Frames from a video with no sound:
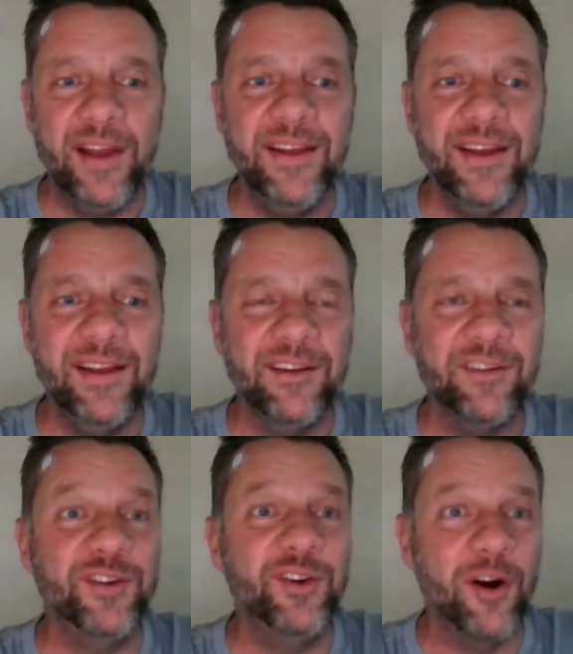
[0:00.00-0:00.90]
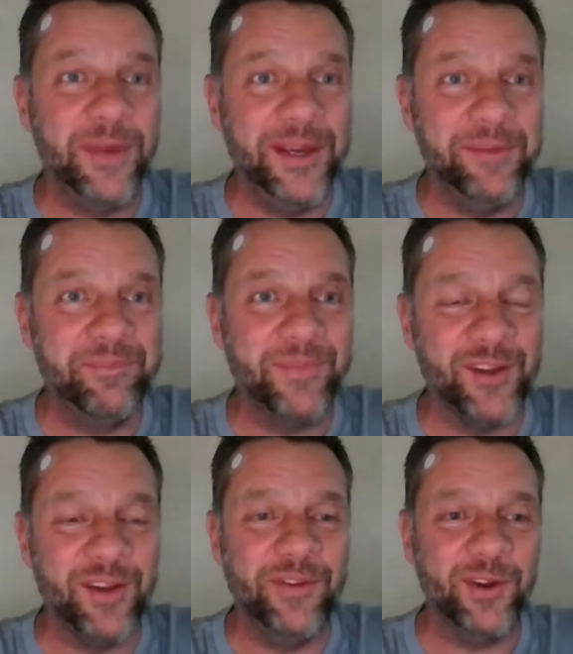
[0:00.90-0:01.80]
creating a little tsunami.
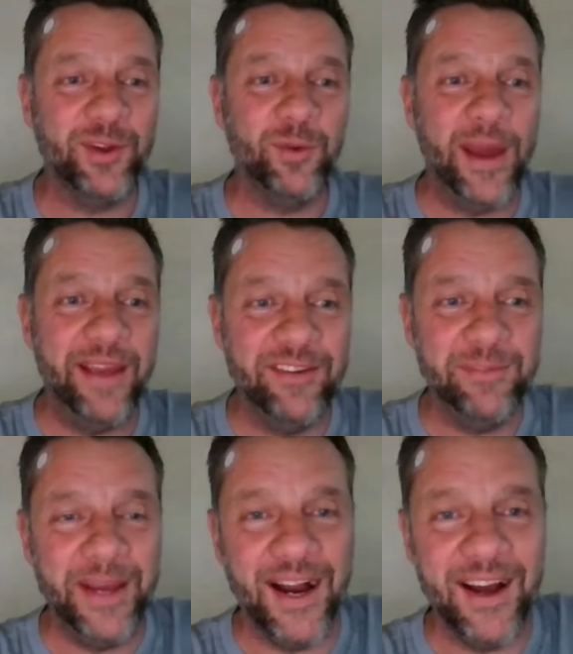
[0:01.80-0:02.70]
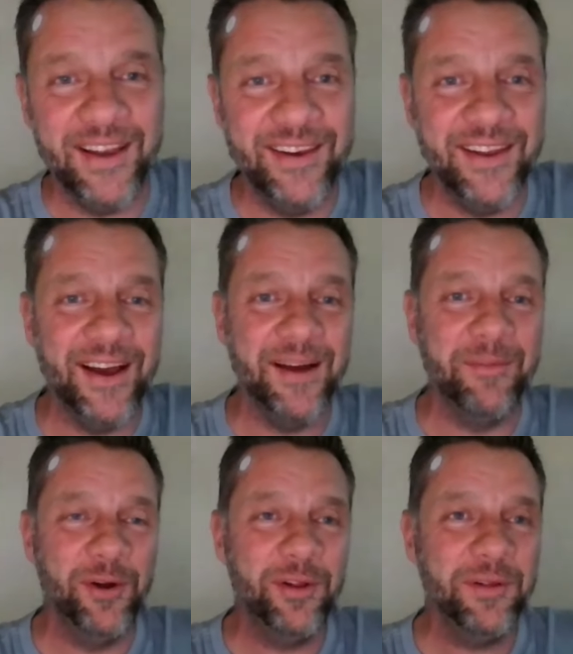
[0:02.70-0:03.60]
So if you look at the waves behind
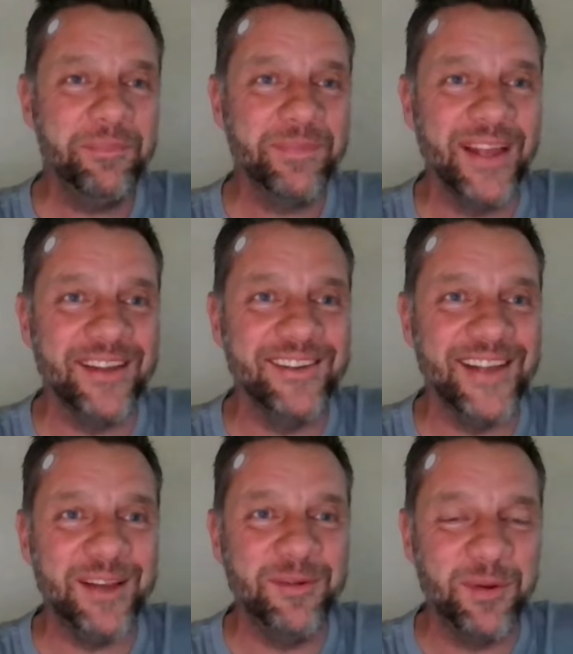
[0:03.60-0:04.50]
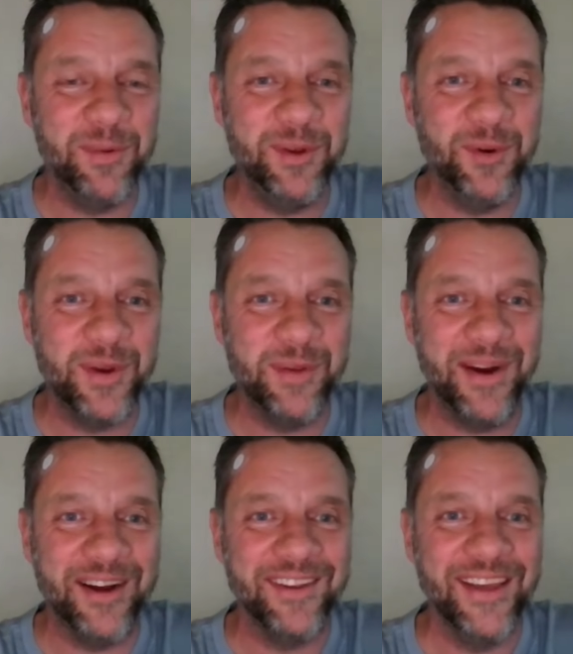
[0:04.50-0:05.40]
Merle, that's exactly what we're
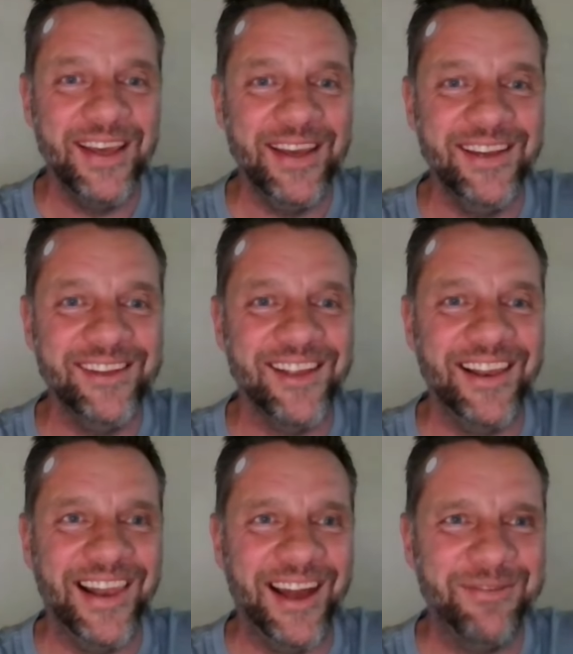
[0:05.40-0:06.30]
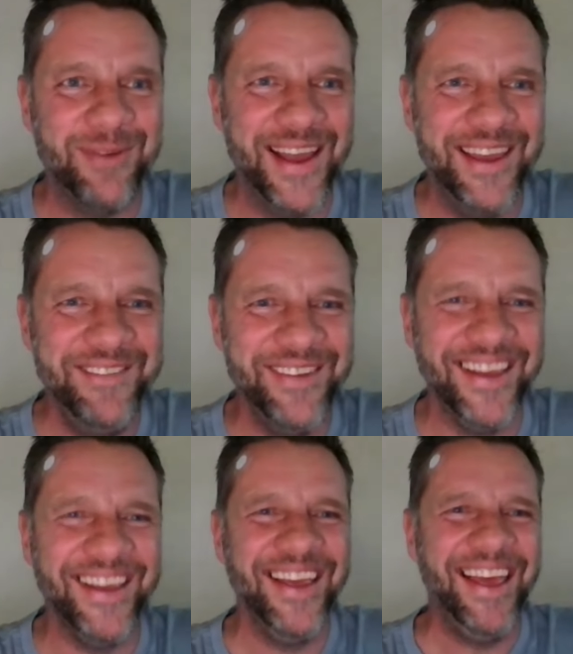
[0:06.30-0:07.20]
talking about is LifeWave.
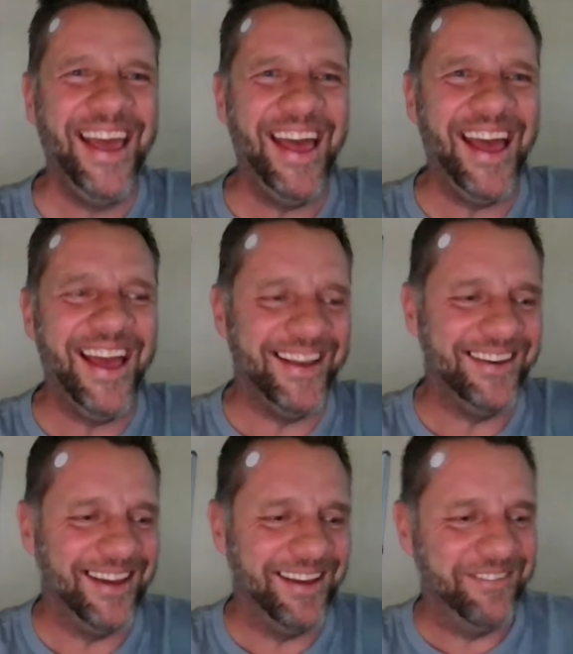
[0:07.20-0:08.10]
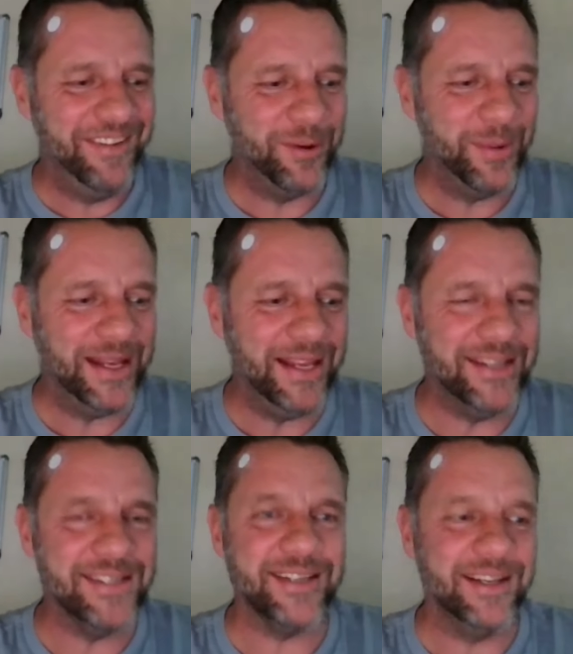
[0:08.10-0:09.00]
And very
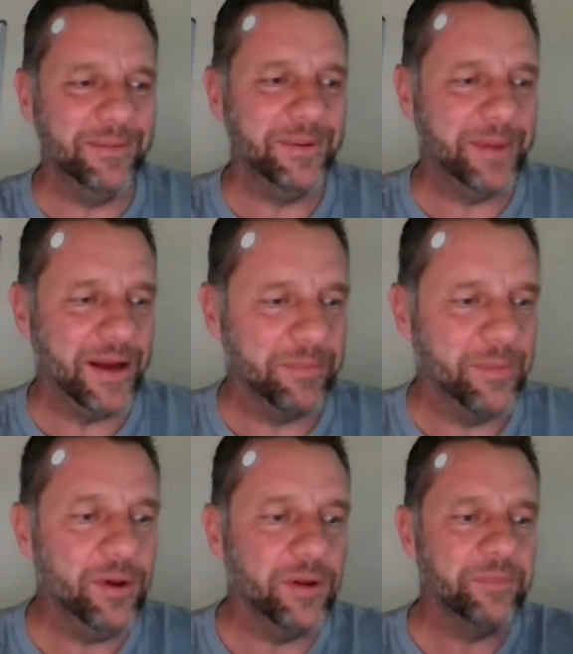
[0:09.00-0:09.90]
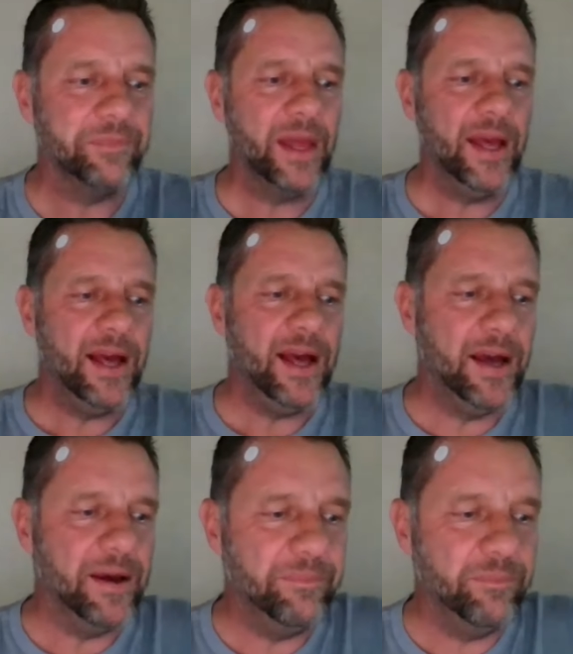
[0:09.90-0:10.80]
quickly, just a little bit about Merle.
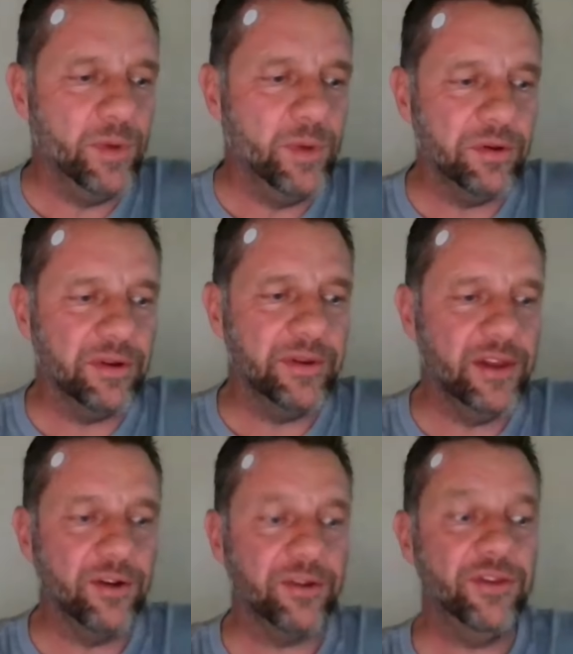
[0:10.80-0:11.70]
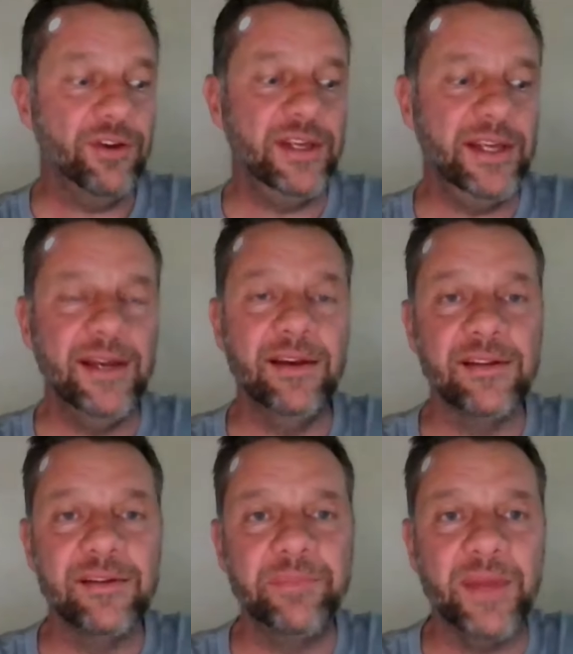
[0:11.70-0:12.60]
Merle, in the last 30
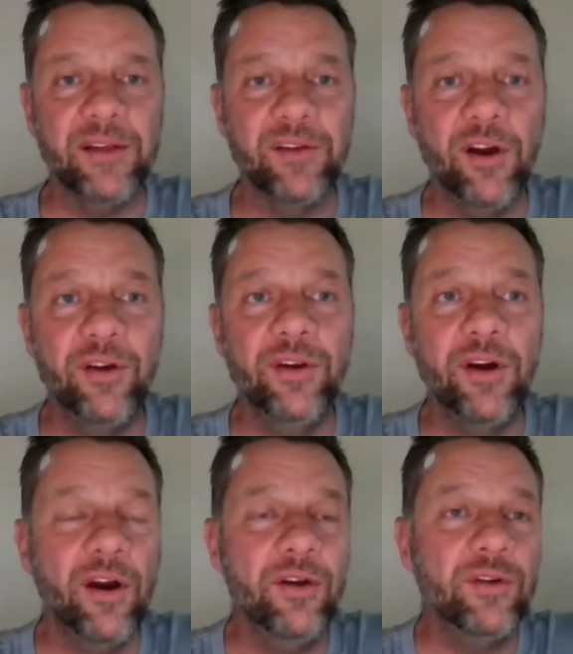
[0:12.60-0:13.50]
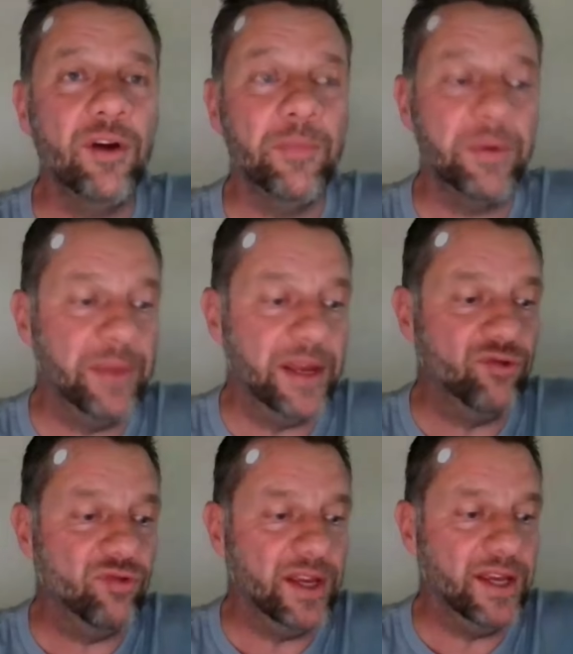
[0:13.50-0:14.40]
years, has owned her own
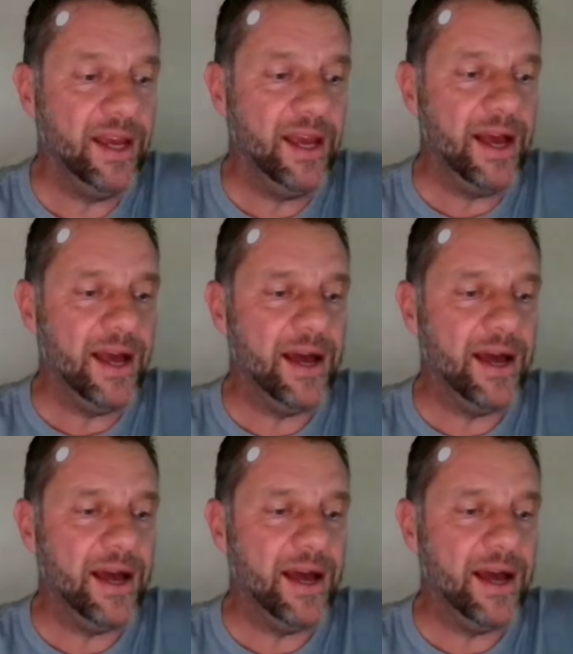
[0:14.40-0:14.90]
complementary